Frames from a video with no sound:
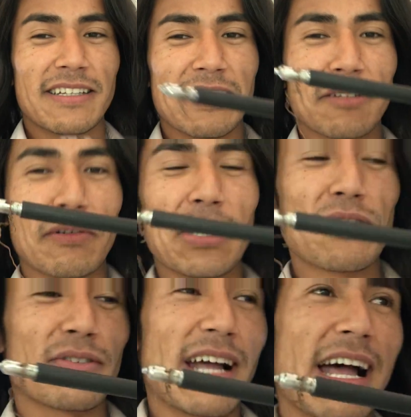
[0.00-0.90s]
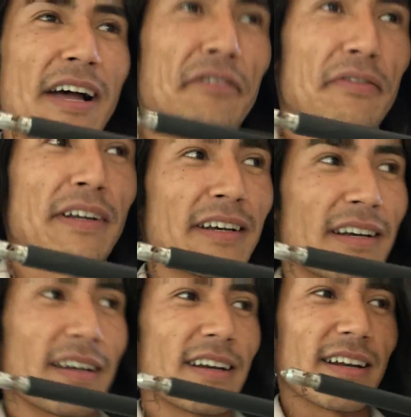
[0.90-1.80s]
that we used to have
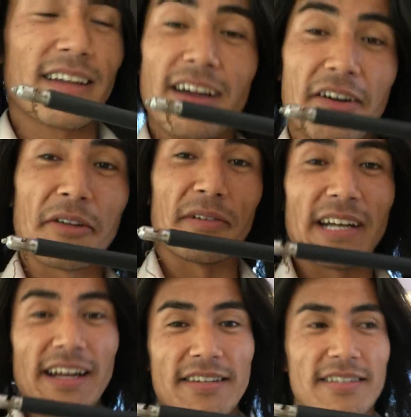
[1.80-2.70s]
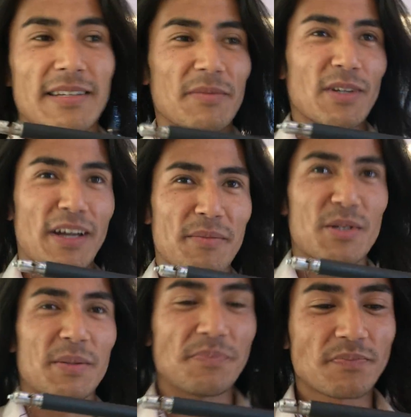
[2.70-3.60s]
and carry with us sometimes.